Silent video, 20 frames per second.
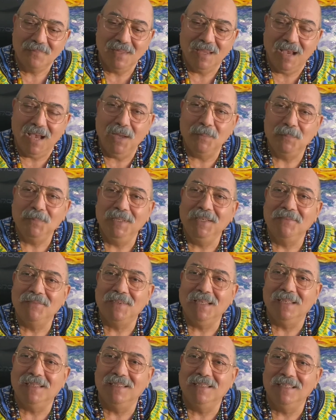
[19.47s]
I believe
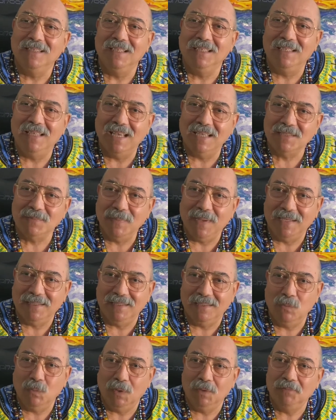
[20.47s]
that it does
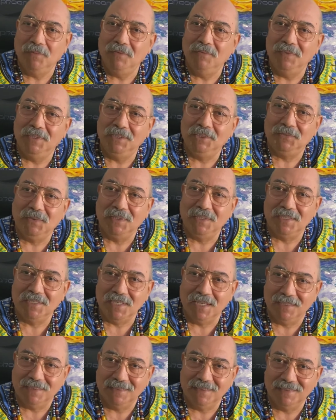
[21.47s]
matter what we wish for each
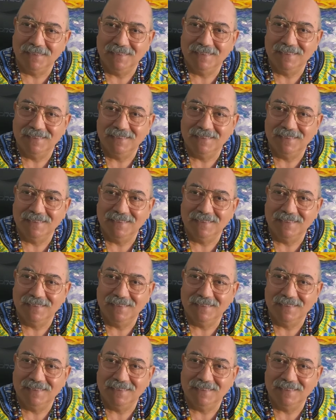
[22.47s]
other.